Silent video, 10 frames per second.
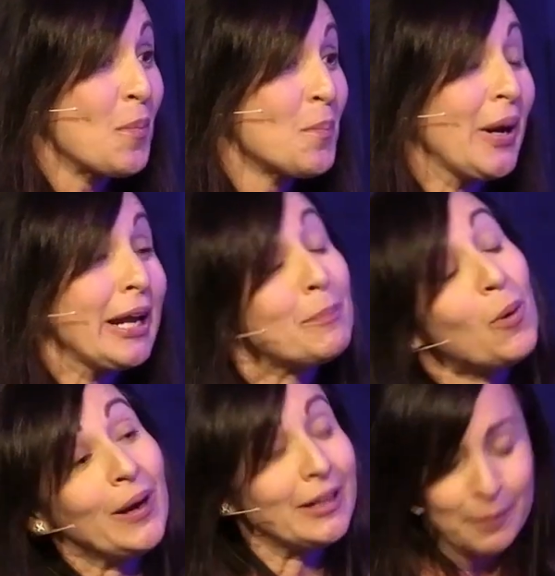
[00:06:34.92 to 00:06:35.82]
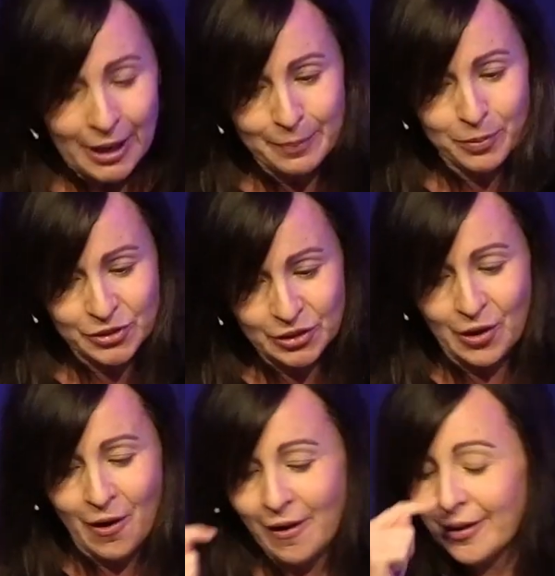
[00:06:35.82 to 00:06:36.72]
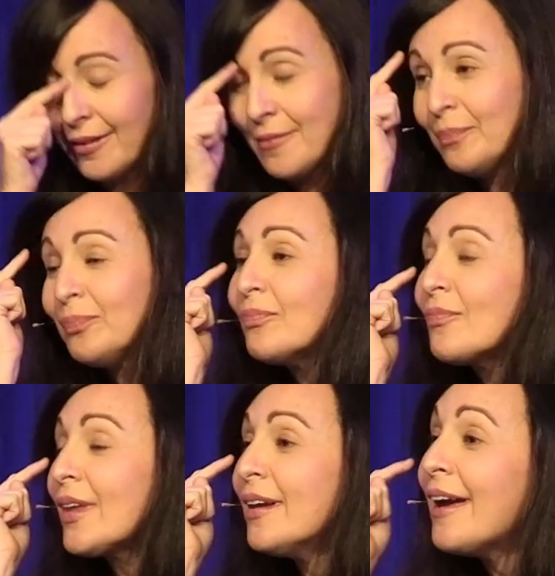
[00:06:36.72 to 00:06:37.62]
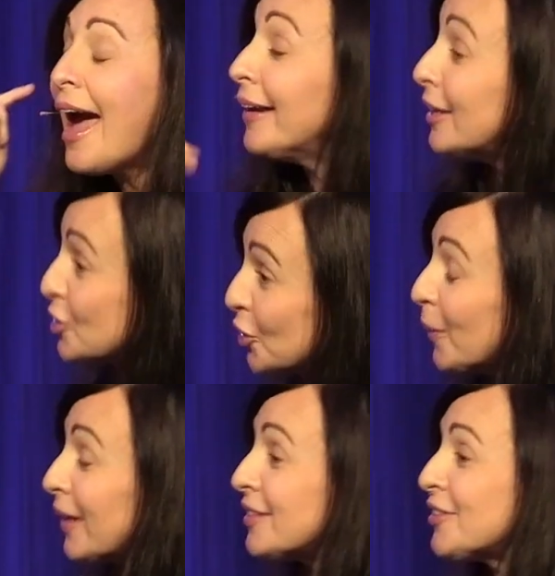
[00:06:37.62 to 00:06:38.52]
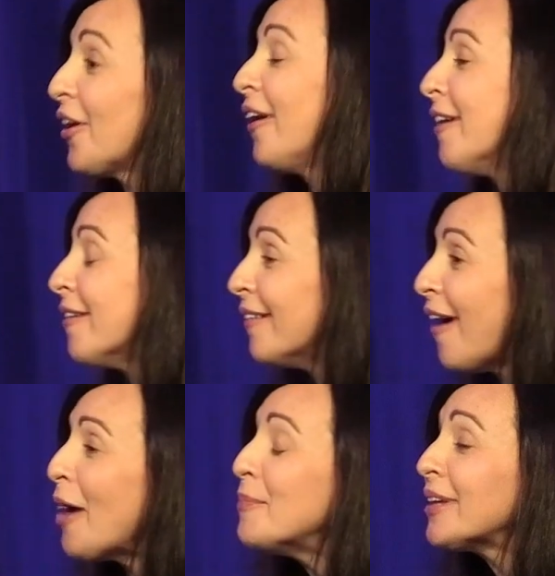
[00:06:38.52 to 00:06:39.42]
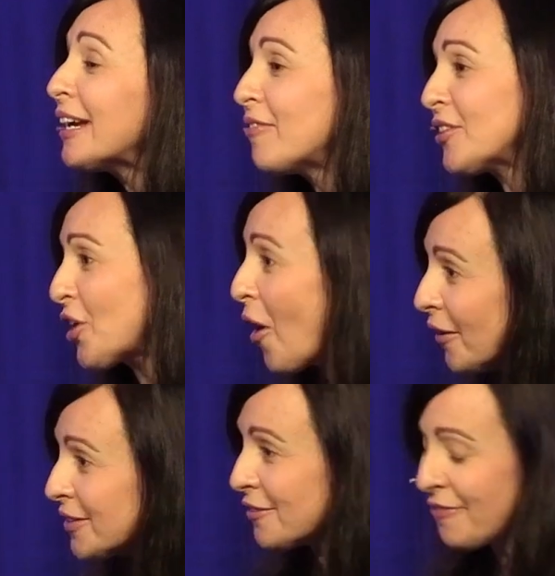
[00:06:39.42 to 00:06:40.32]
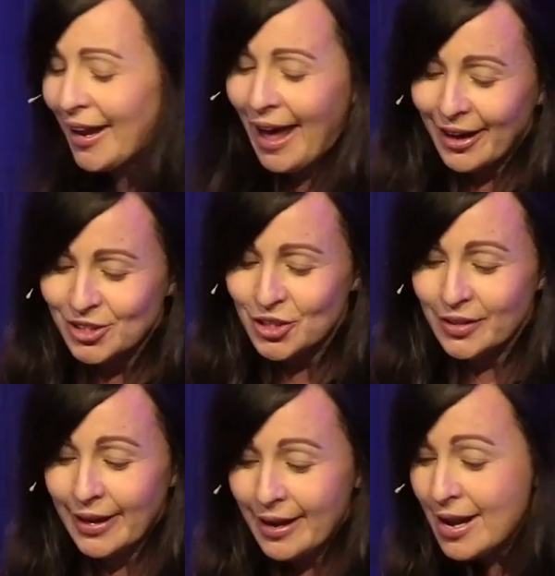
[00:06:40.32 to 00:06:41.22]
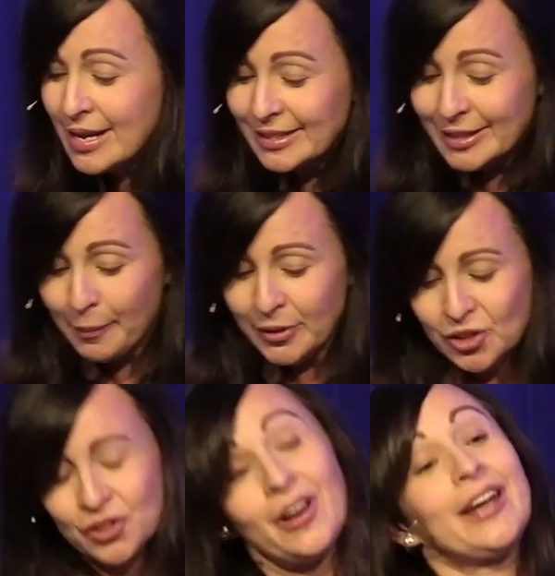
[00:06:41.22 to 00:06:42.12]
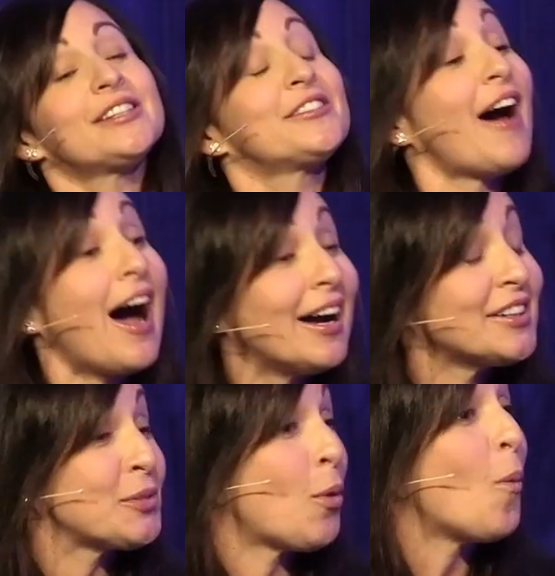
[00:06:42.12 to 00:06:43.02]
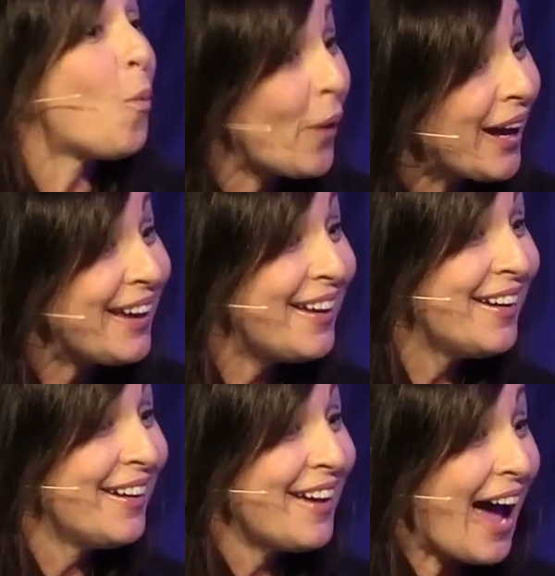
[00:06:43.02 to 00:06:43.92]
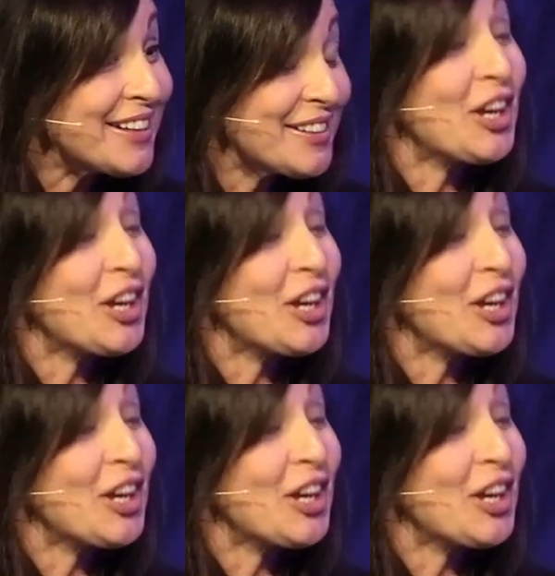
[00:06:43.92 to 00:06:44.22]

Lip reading: but he pointed people to God. And in doing so, I believe that Jehoshaphat actually demonstrates for us what we as a